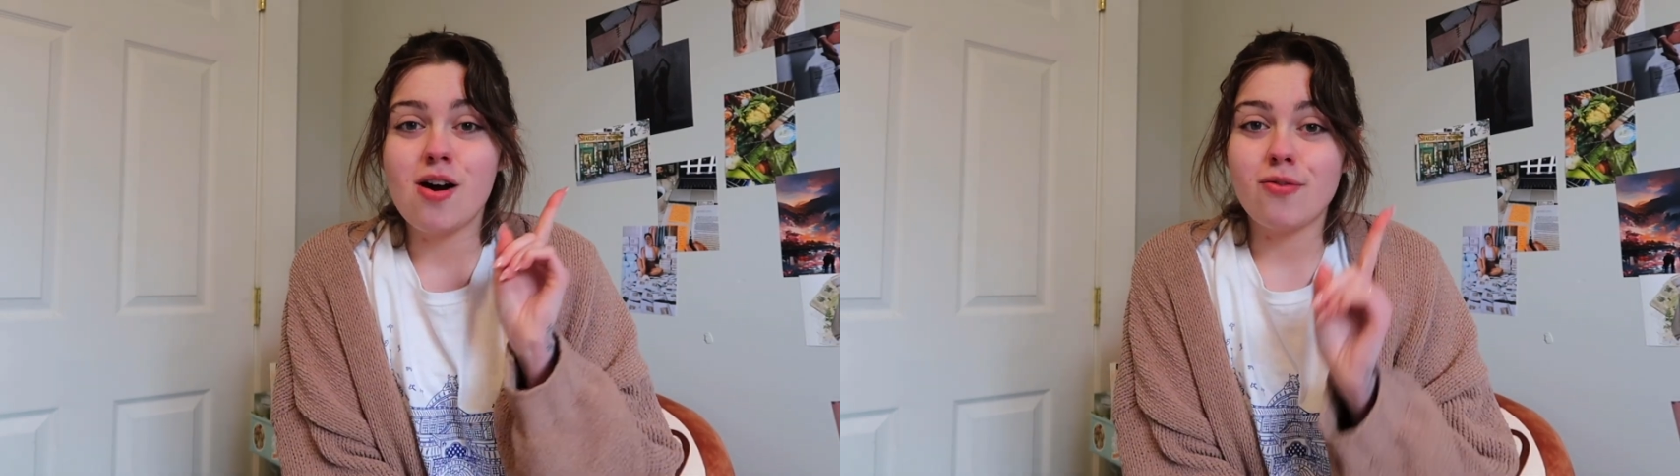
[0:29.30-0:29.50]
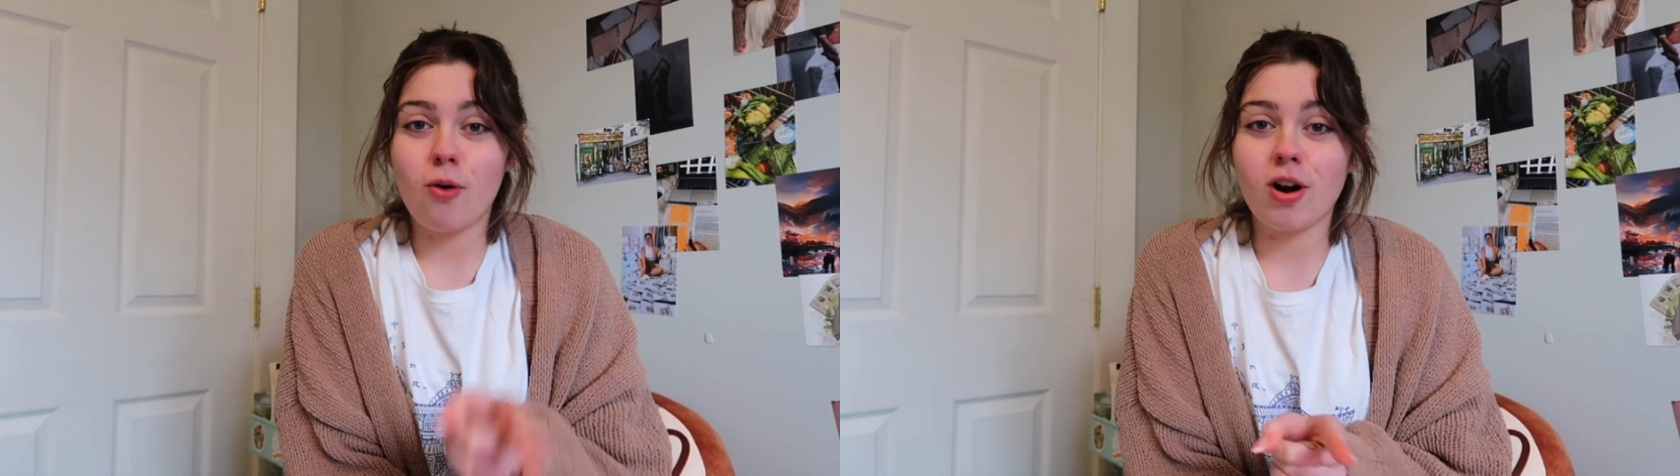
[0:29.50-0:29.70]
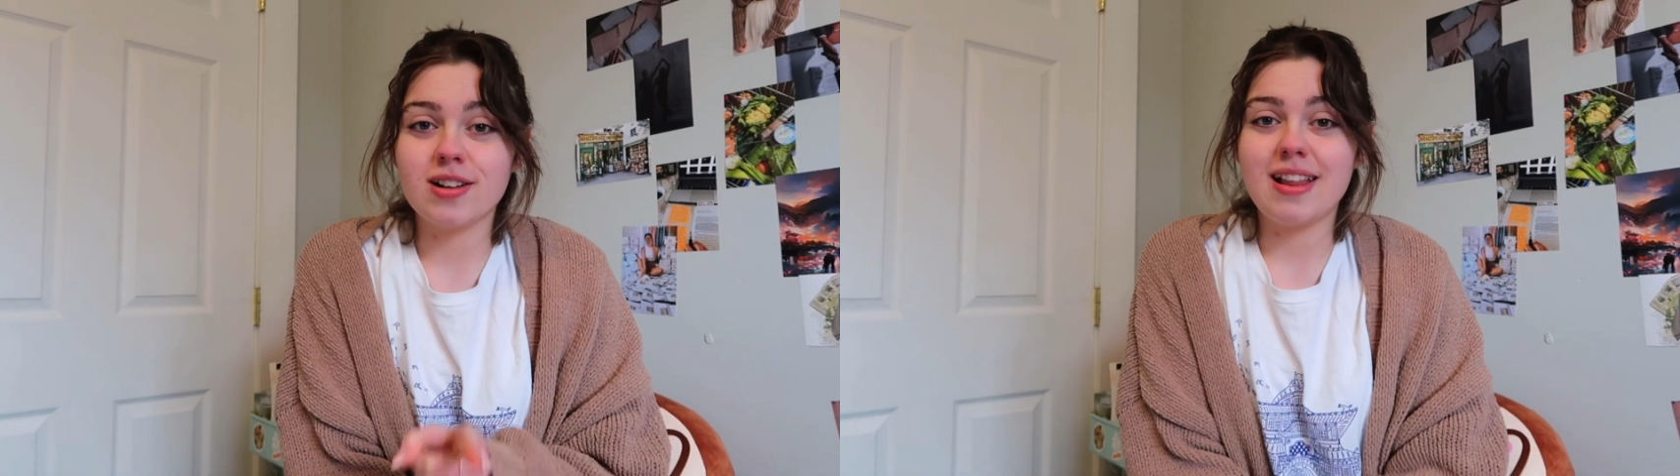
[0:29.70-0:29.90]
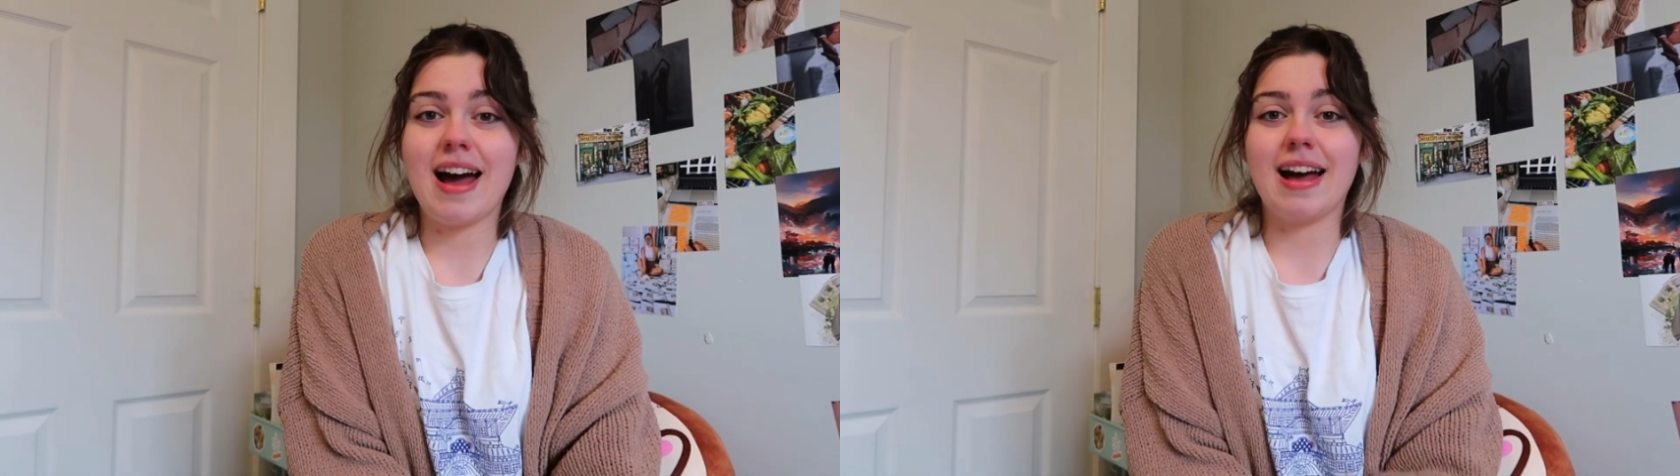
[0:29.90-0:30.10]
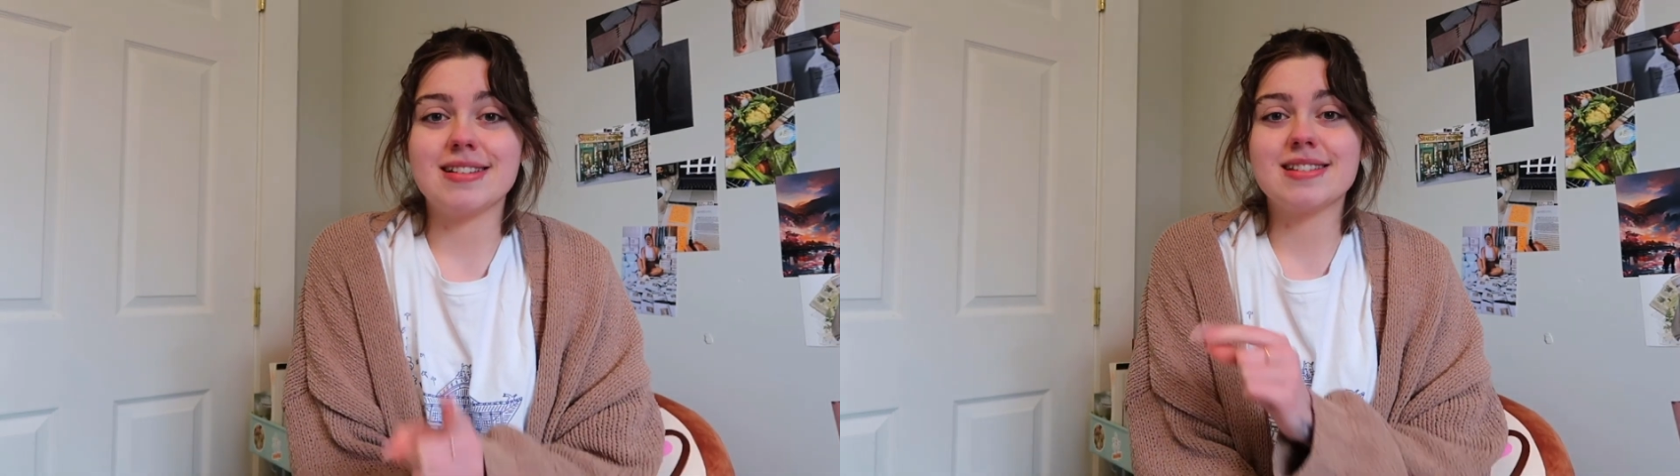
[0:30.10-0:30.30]
for a
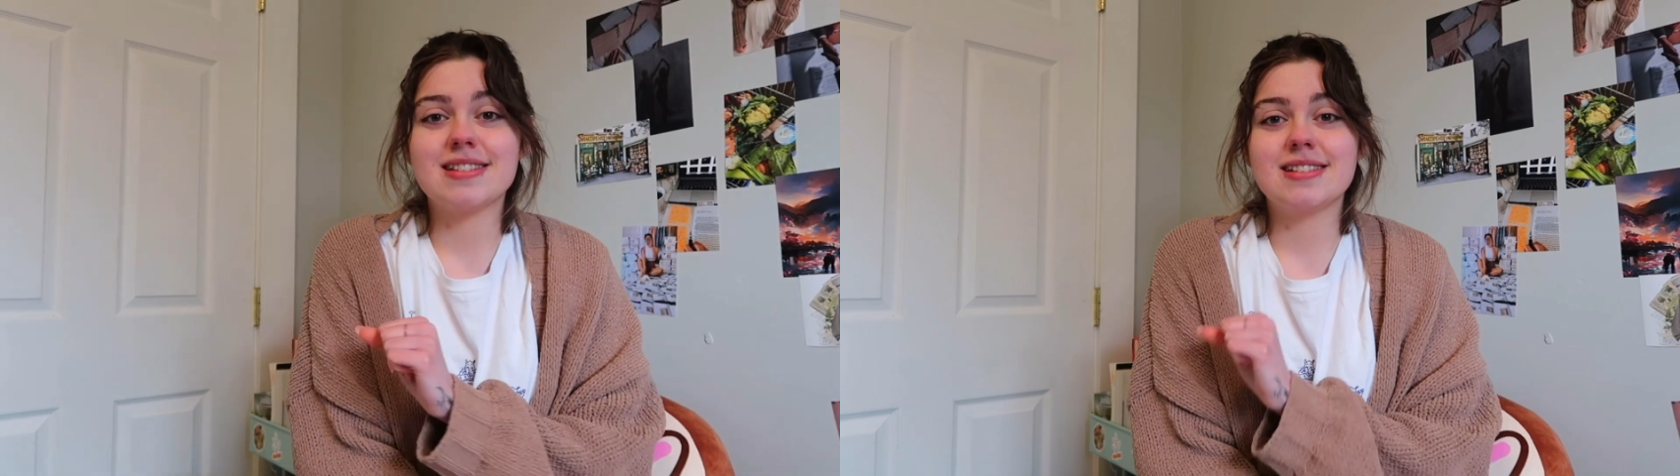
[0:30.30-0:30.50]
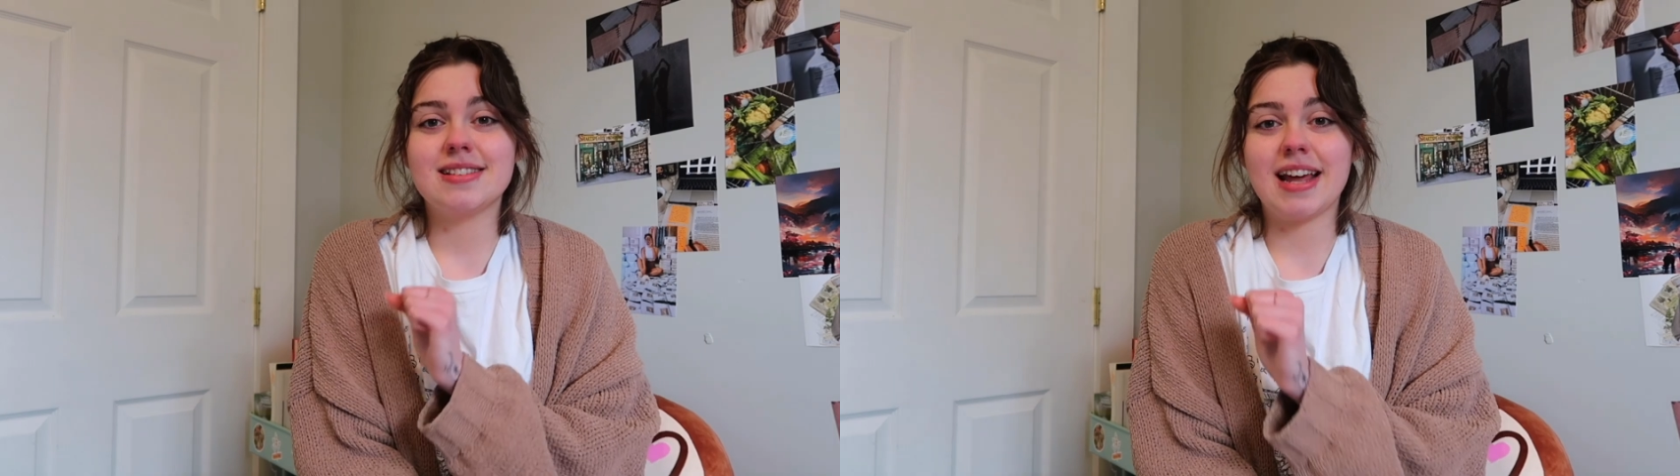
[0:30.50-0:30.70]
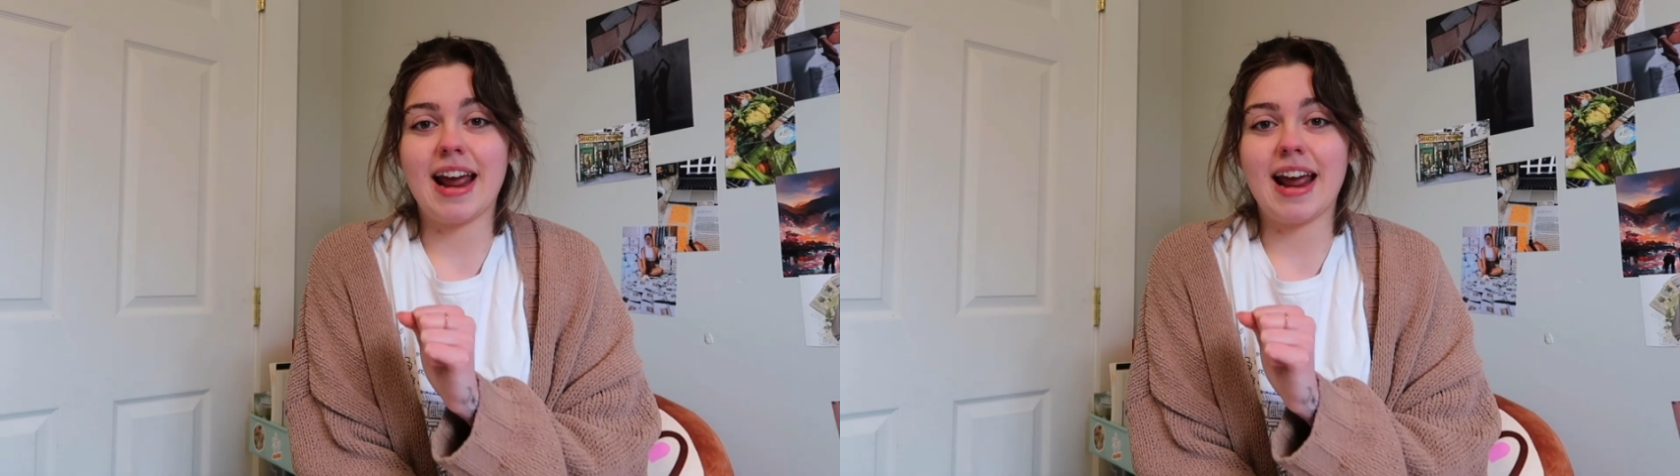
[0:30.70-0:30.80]
class that